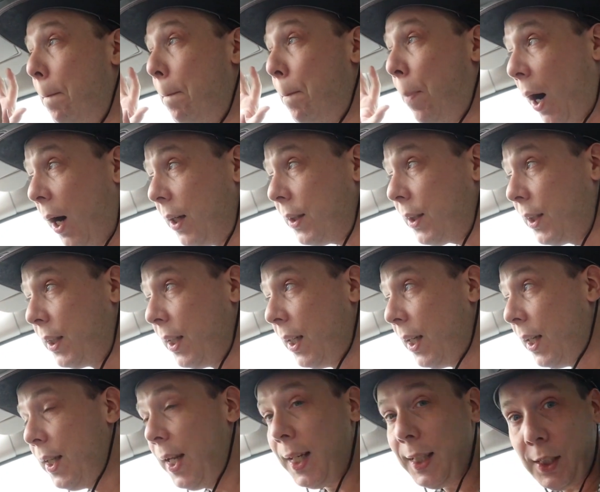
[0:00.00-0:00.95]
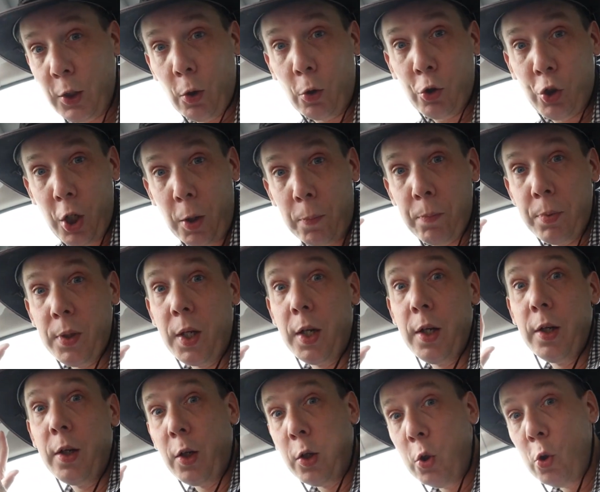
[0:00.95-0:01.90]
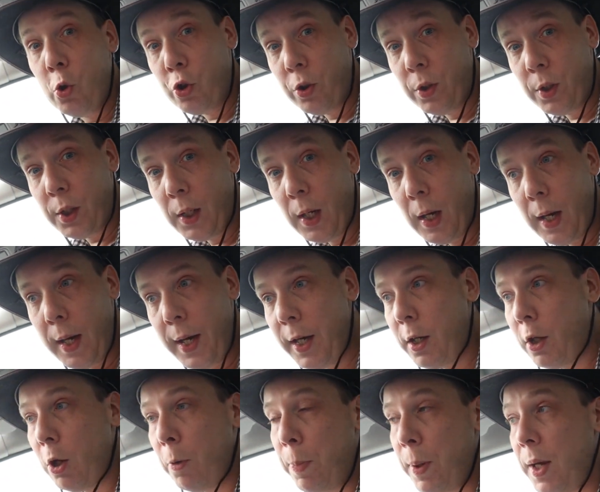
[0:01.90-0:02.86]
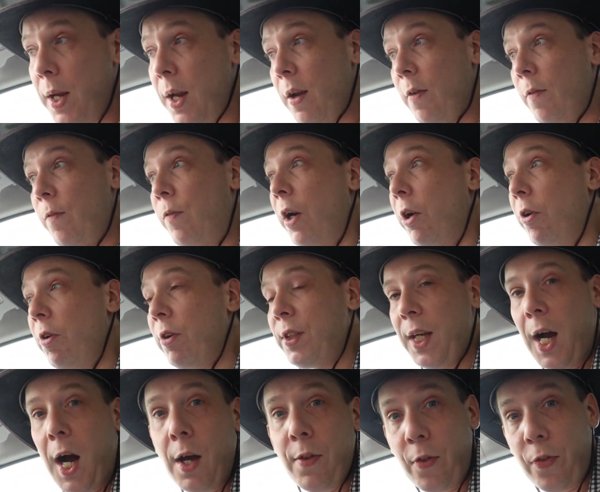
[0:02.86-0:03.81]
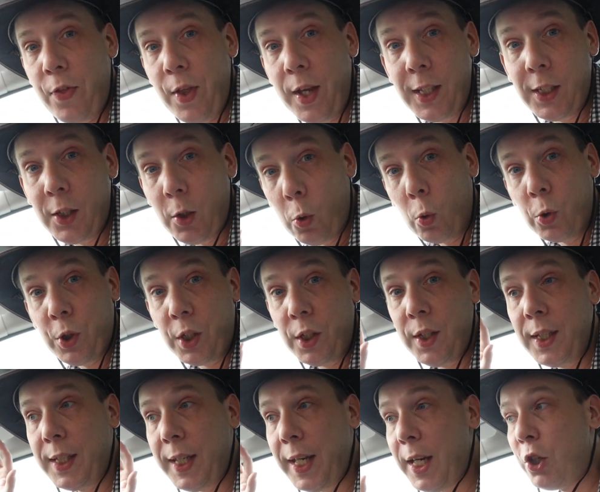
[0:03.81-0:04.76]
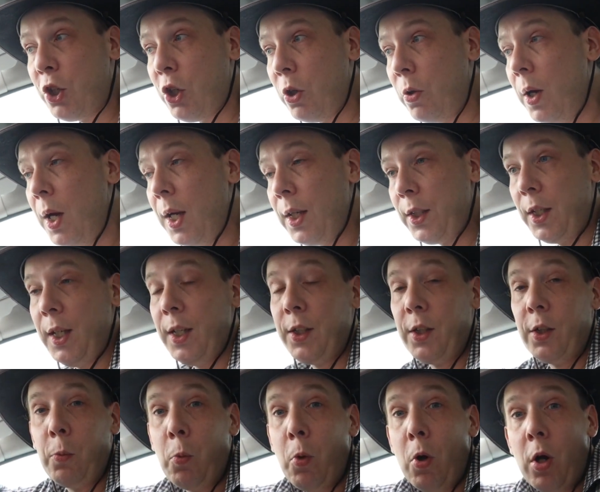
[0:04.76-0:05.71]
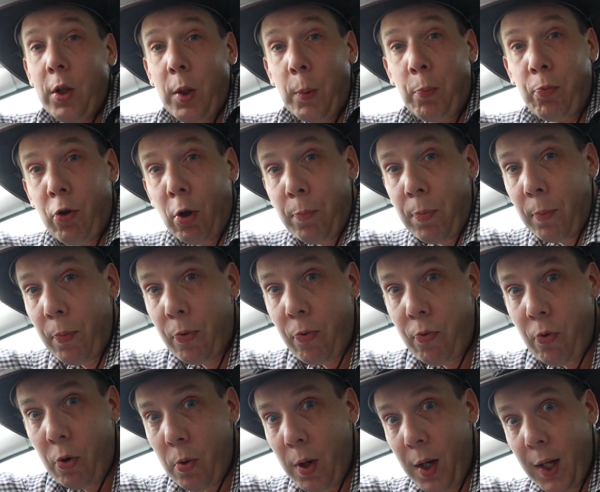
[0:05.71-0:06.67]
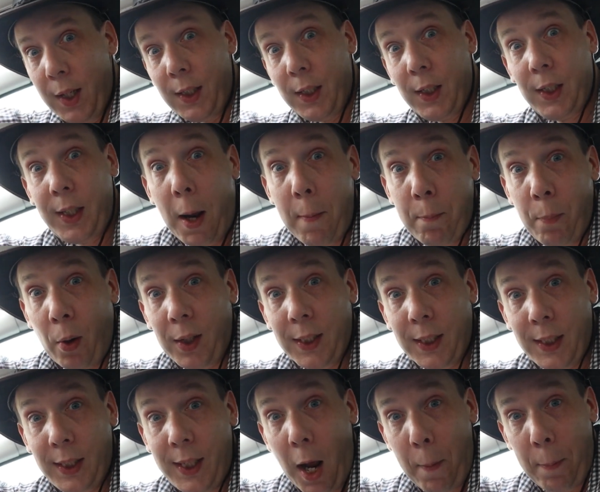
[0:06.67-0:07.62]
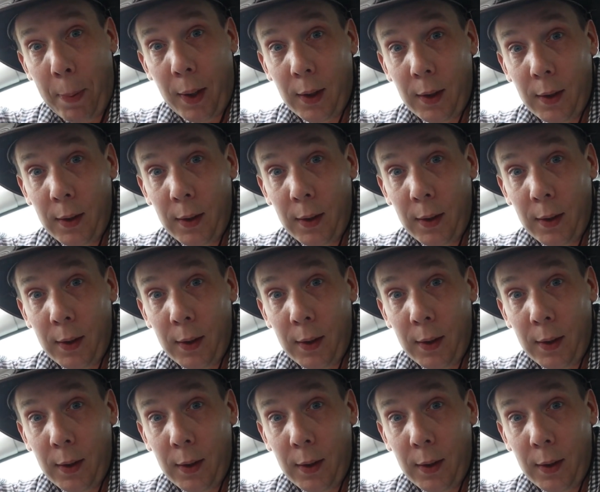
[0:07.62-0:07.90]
But let's not jump to conclusions. It could be various other things causing this issue. So let's just work the problem through step by step.